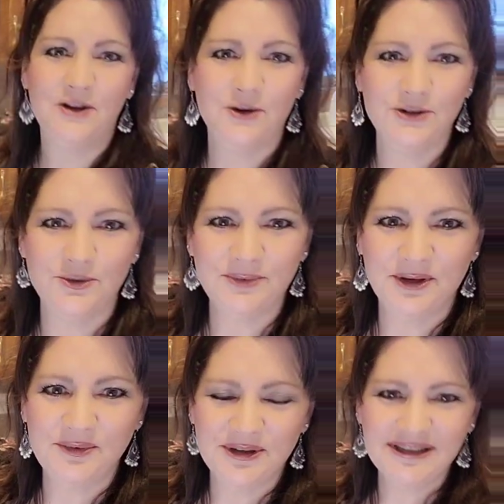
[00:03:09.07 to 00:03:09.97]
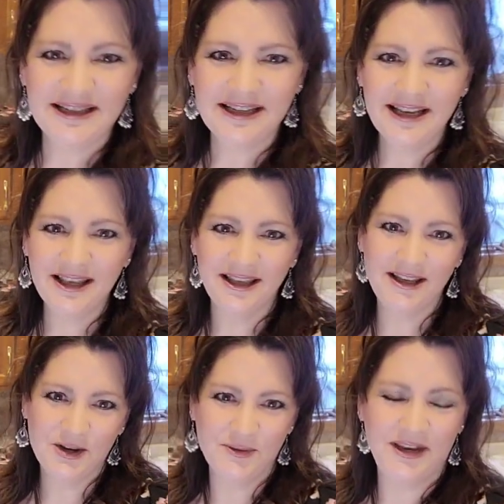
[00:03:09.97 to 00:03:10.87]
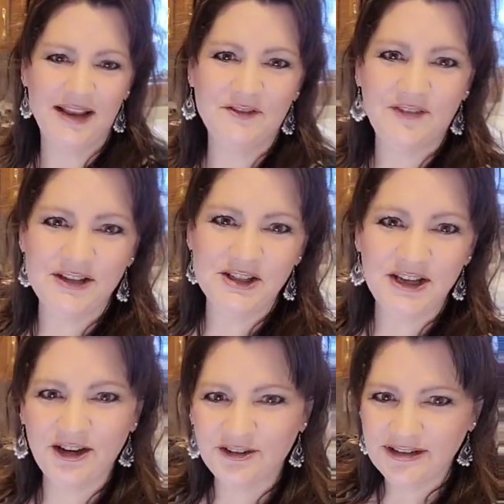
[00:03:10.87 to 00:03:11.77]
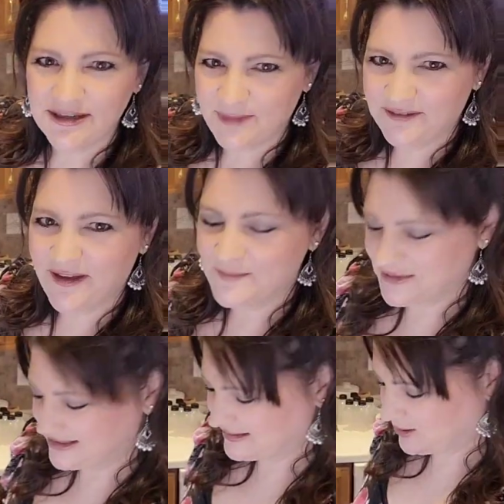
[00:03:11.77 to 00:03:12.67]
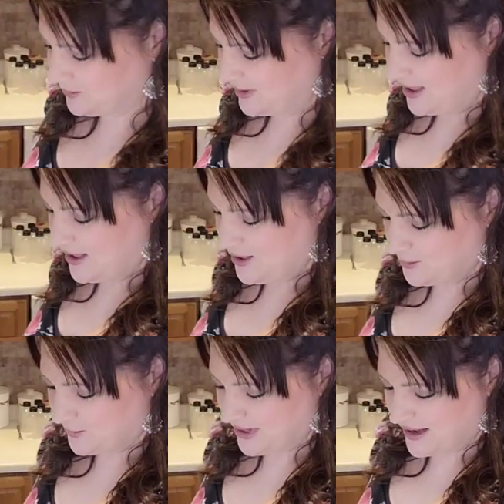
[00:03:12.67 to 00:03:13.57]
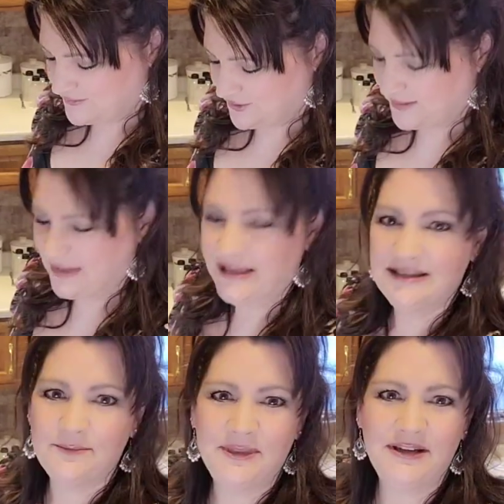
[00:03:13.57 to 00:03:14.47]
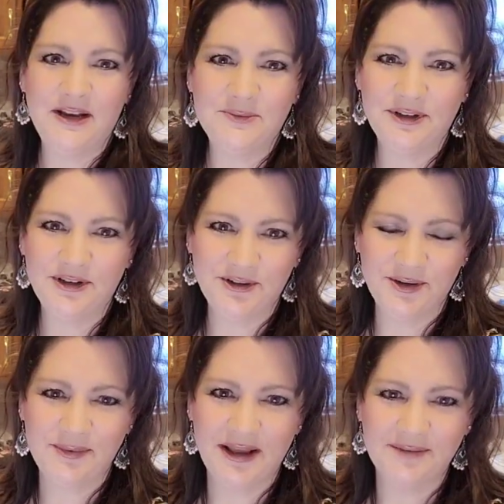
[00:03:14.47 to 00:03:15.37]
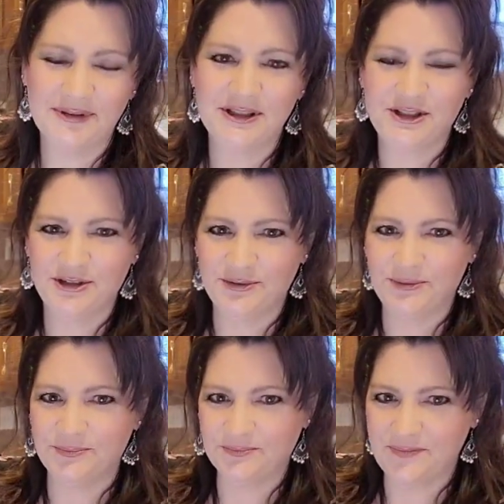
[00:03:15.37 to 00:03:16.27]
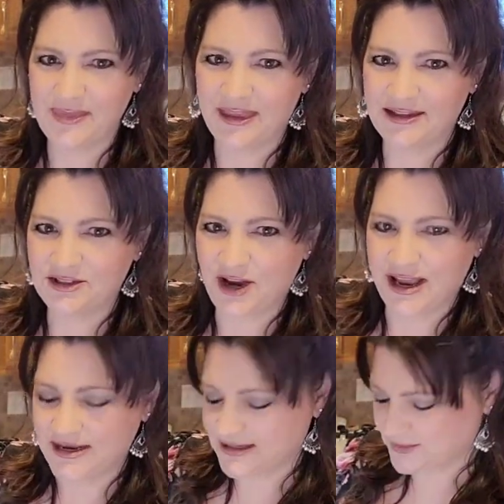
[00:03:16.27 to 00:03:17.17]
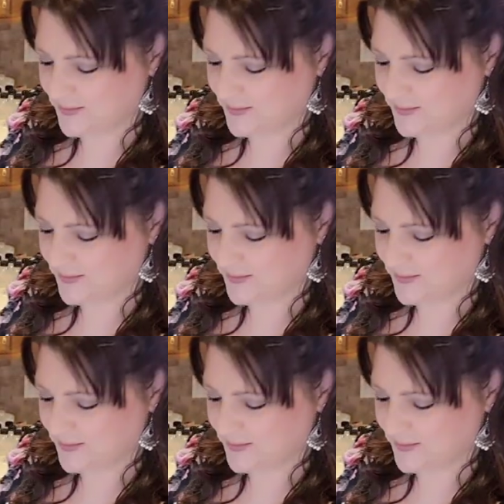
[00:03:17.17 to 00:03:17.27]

or know me in person, know that I have a vegetarian in my family, so whenever I make something, I want her to be able to try it as